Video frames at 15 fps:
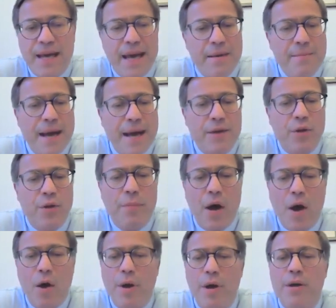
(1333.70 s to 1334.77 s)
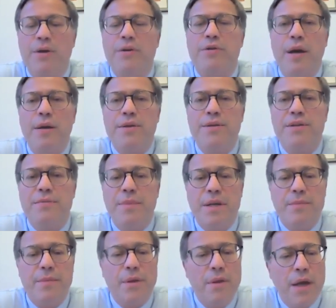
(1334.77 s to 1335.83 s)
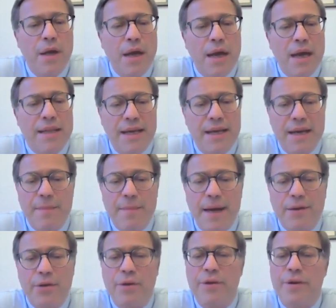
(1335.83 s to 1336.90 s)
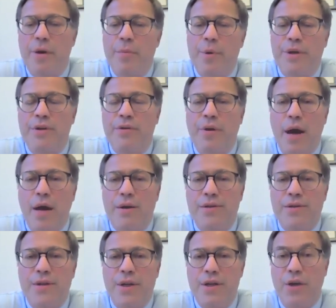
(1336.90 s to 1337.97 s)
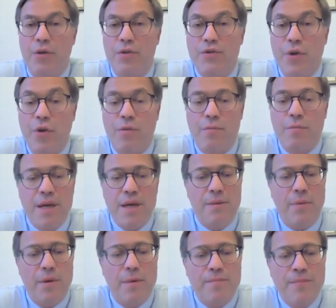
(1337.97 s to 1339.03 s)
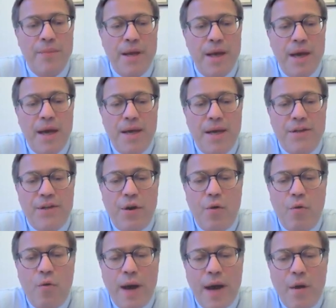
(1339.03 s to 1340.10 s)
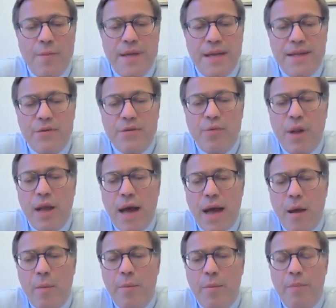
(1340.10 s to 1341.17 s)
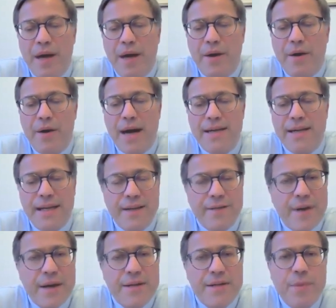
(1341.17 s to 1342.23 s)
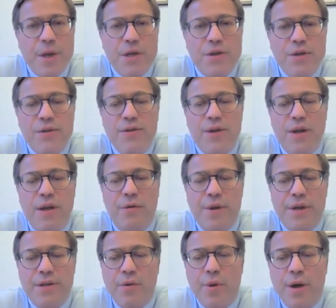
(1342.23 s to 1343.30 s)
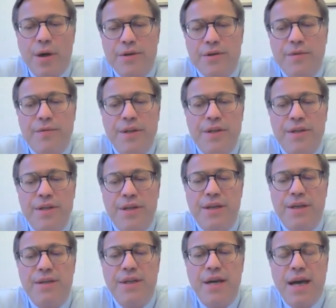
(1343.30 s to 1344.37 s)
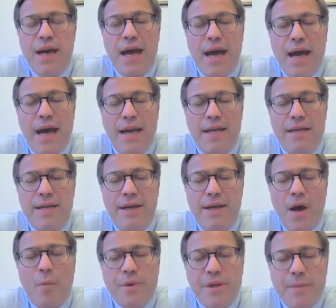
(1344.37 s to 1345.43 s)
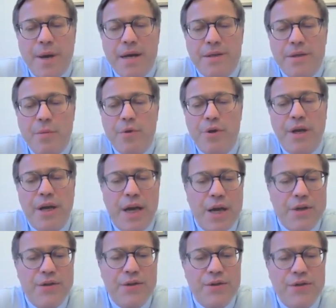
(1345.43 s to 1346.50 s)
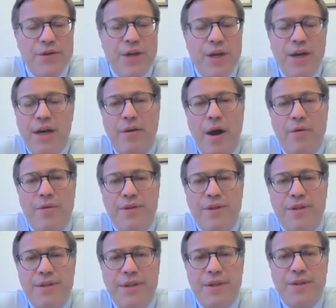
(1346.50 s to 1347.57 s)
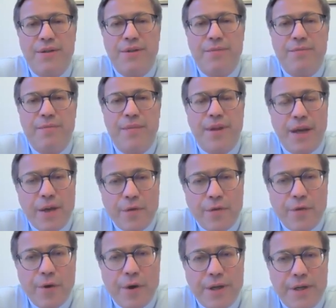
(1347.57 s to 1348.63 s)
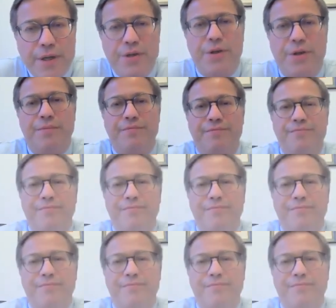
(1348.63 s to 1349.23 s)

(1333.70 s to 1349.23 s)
The impact on biomarker trials is minimal, and the impact on therapeutic trials is also minimal. So we hope that this will help better identify these patients, increase awareness of the disease, and optimize communications around this disease. Thank you for your attention.